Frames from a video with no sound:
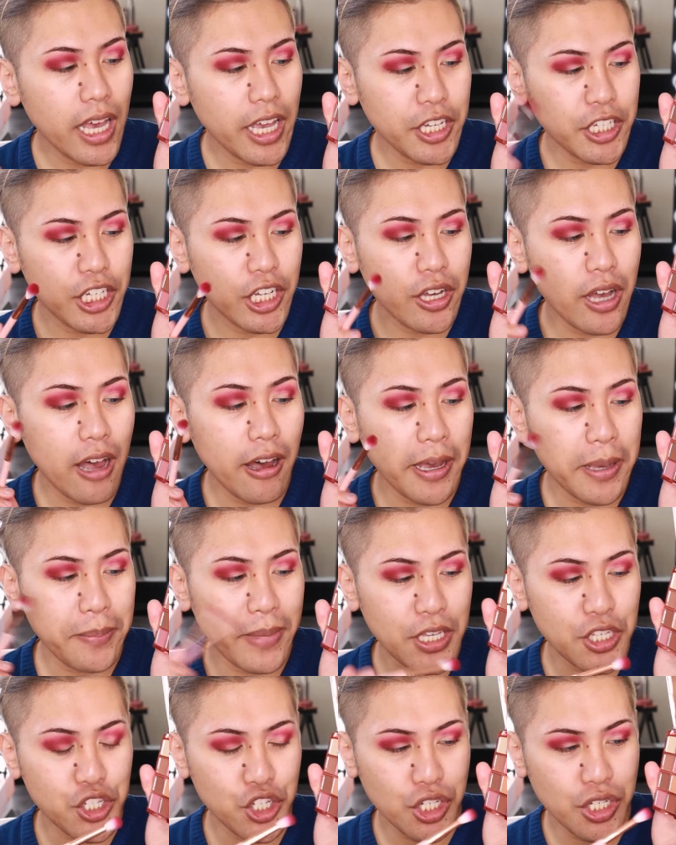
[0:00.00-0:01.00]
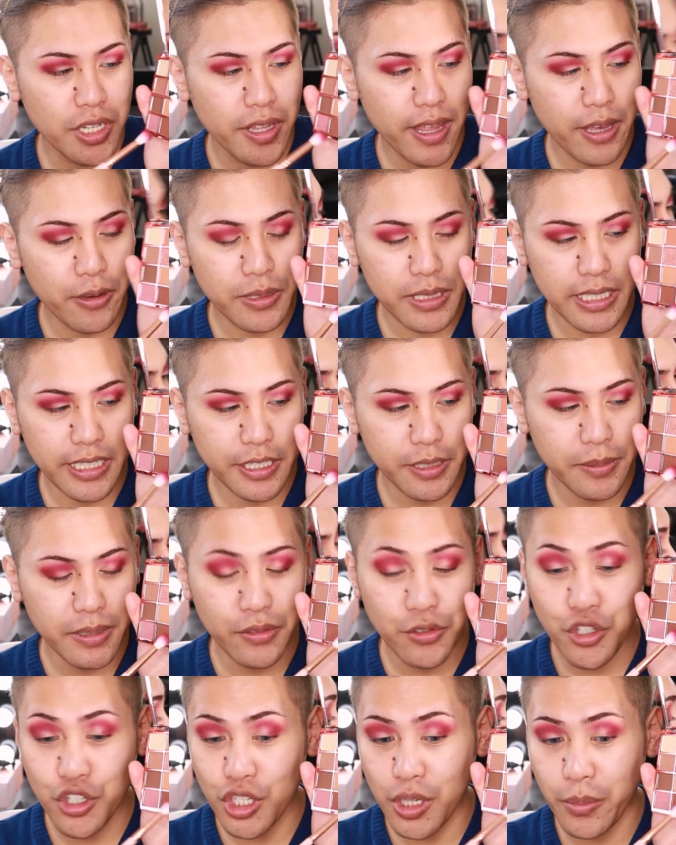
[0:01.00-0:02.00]
And you know how I mentioned there was a little bit
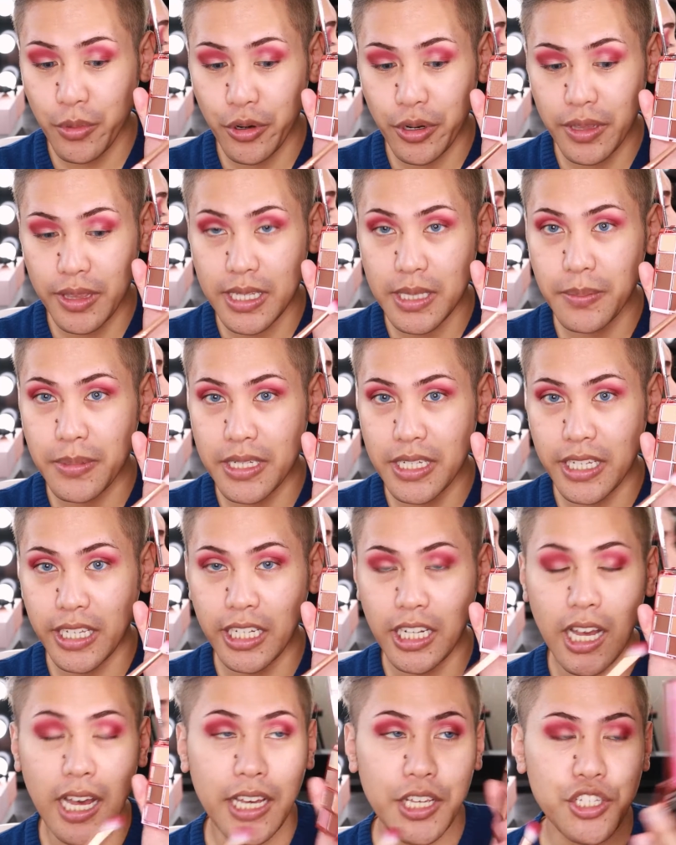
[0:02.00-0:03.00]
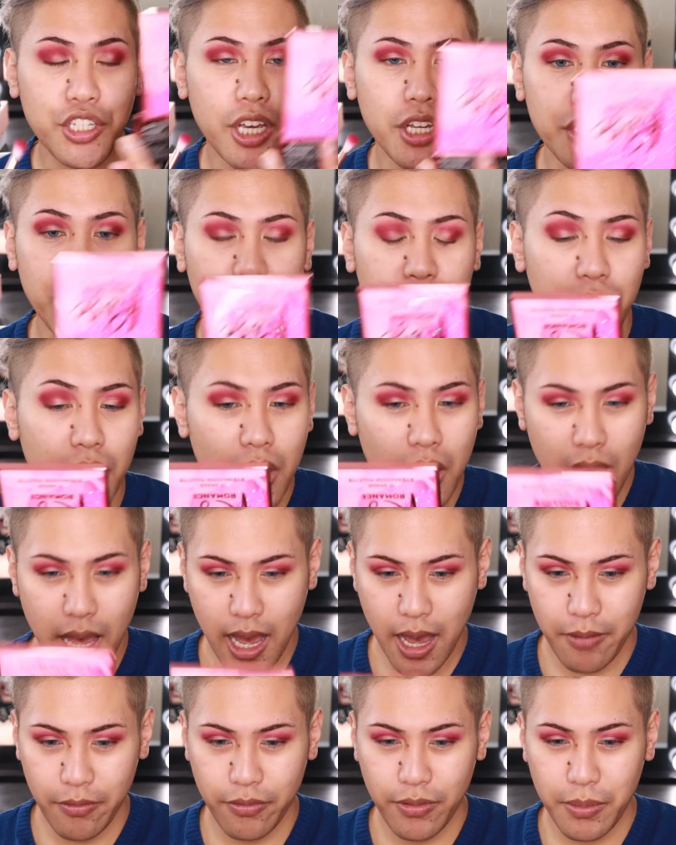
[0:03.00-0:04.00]
of shimmer in this particular eyeshadow?
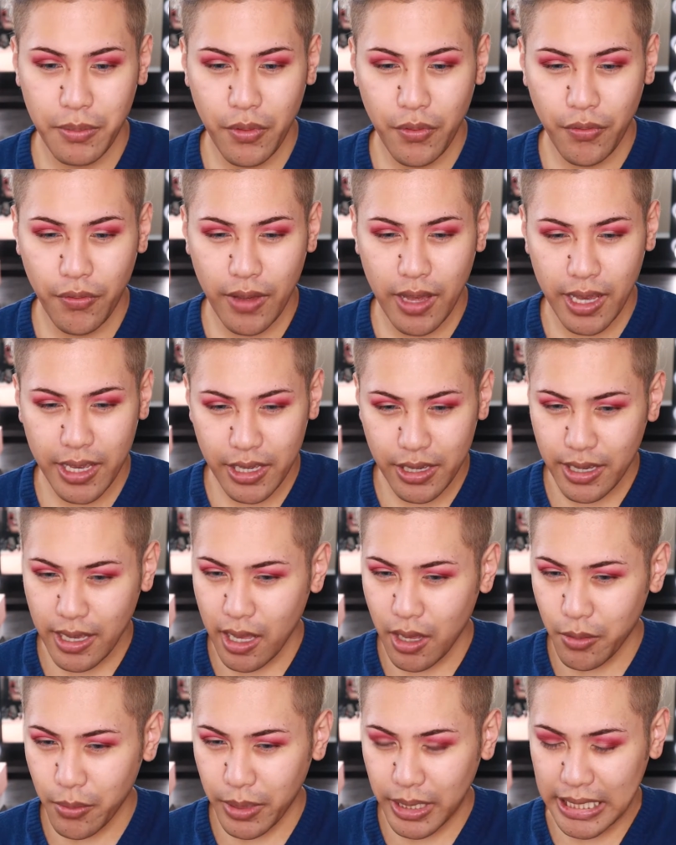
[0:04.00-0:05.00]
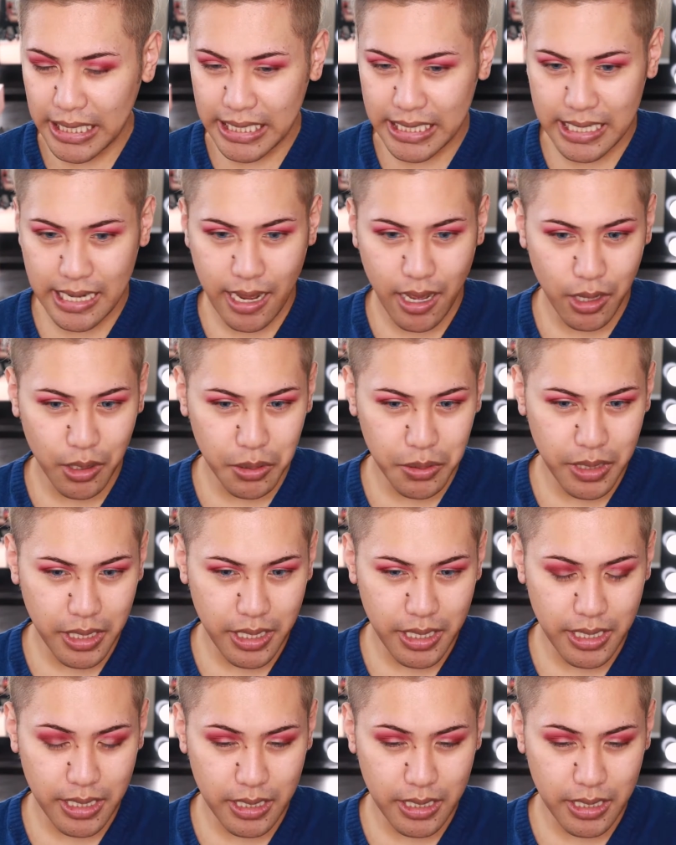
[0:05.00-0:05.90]
From afar, you can't really tell that